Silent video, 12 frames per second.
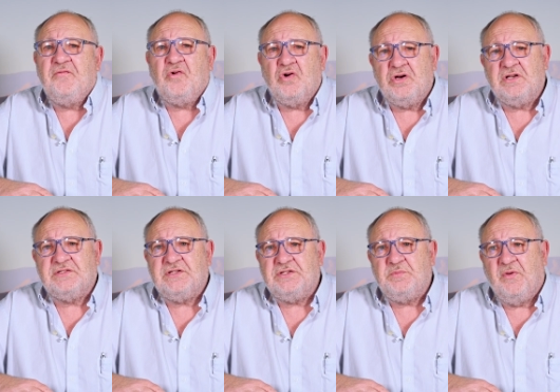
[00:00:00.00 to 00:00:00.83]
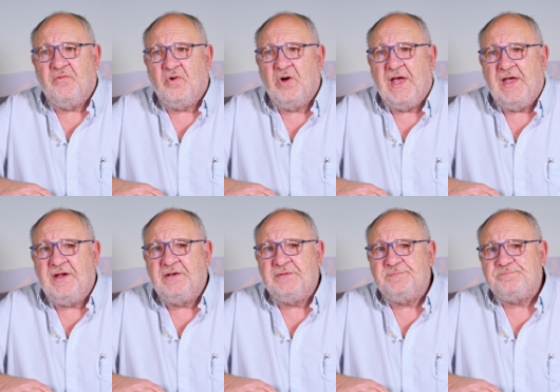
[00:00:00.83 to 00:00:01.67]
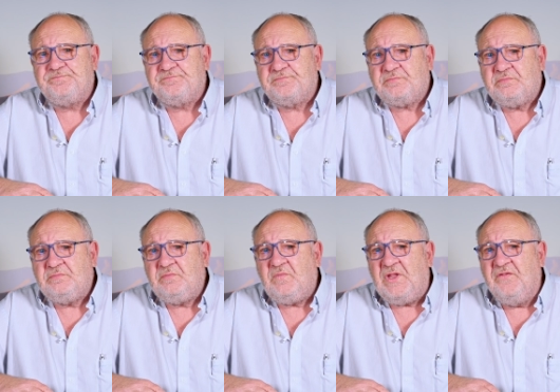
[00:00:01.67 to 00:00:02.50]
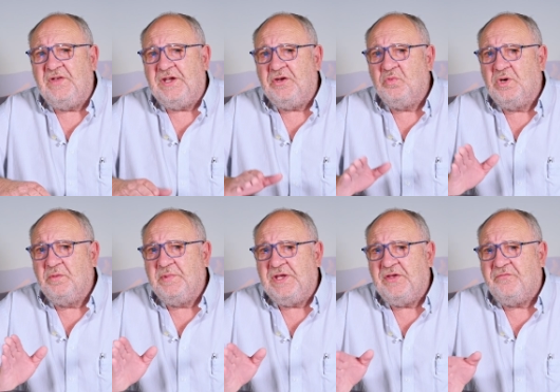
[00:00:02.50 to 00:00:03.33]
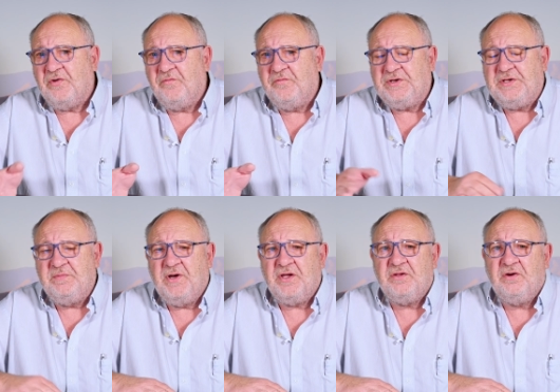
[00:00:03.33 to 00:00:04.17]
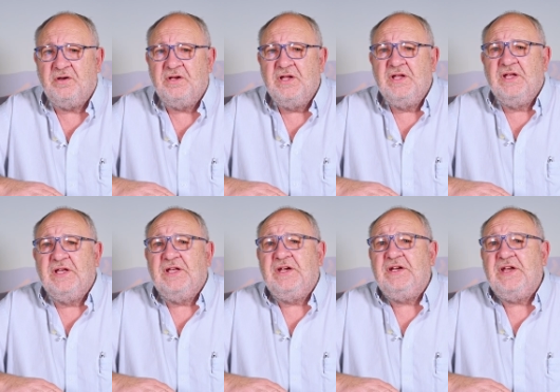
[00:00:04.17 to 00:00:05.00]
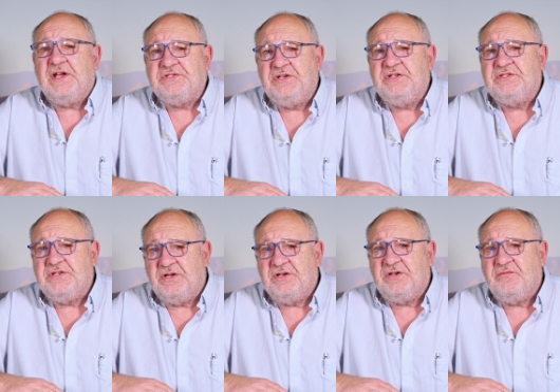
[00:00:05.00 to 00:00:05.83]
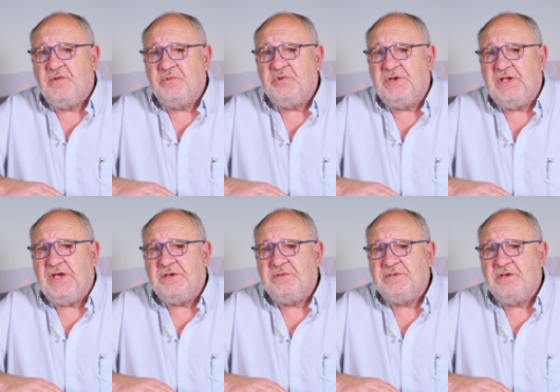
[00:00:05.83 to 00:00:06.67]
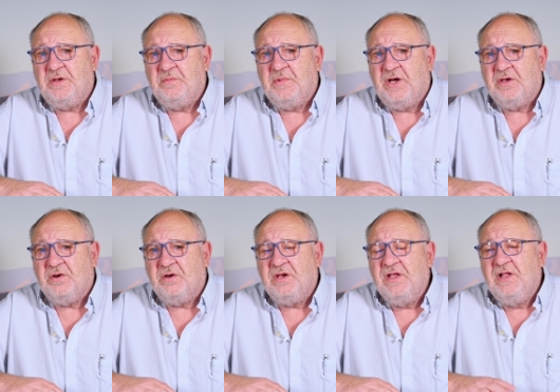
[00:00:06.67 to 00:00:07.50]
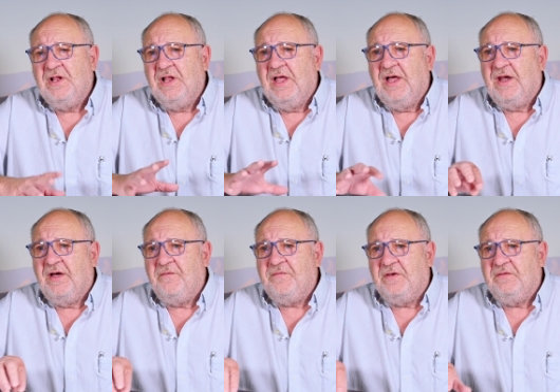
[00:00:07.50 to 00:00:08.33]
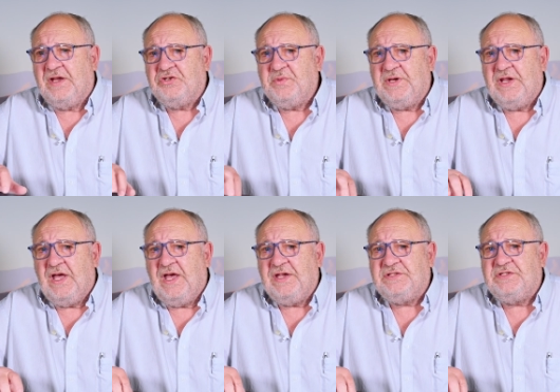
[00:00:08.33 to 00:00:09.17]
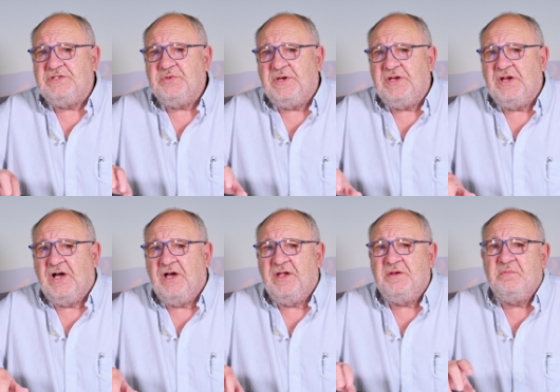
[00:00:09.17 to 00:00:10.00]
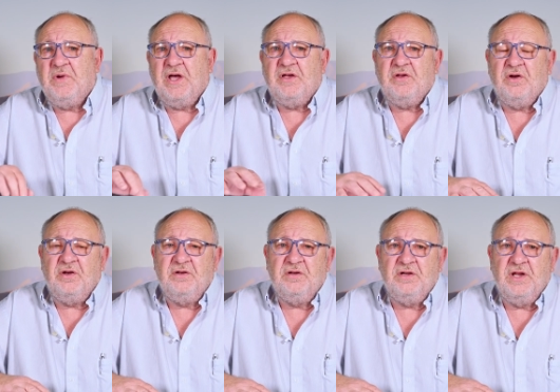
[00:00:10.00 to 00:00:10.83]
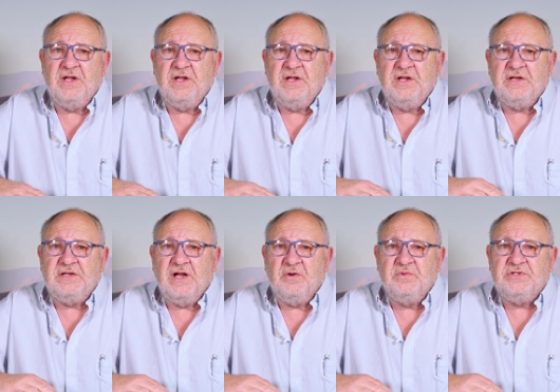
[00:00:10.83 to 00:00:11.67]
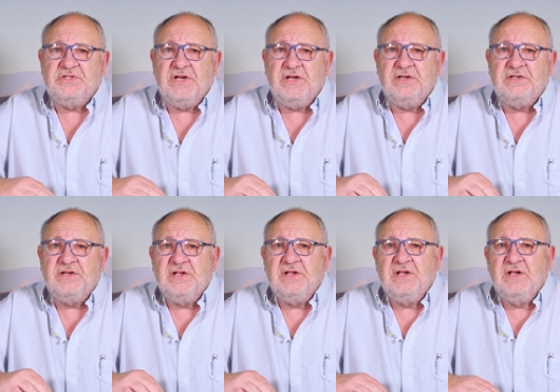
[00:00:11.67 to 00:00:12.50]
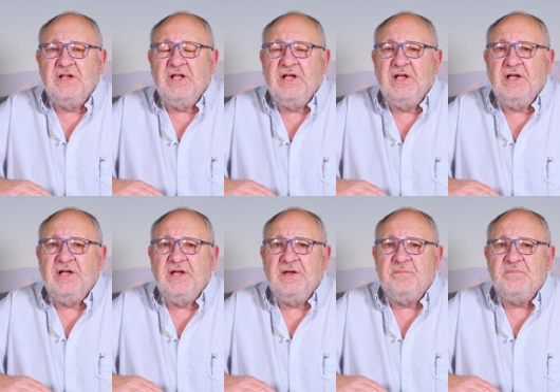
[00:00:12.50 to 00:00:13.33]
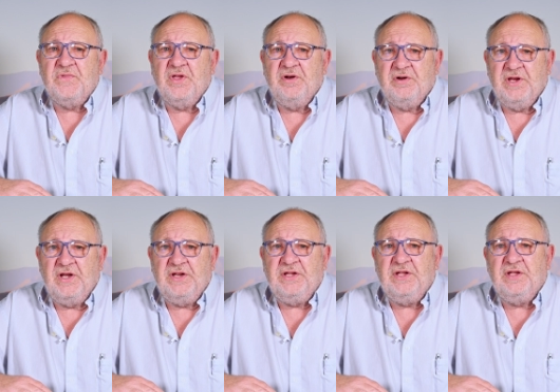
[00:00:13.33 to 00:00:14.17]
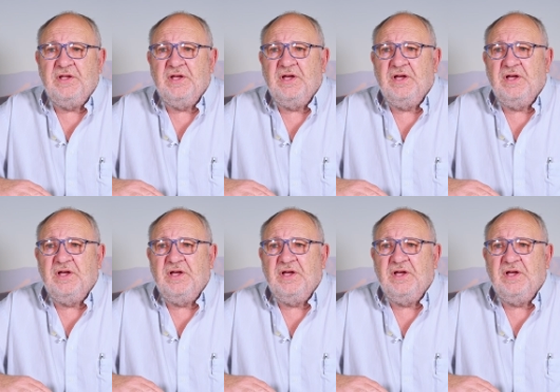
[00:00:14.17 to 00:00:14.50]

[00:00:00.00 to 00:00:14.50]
forecast this beforehand that it will be from 30 micron, and it actually started from 28 micron. And I think that 28, 29 micron downward trend really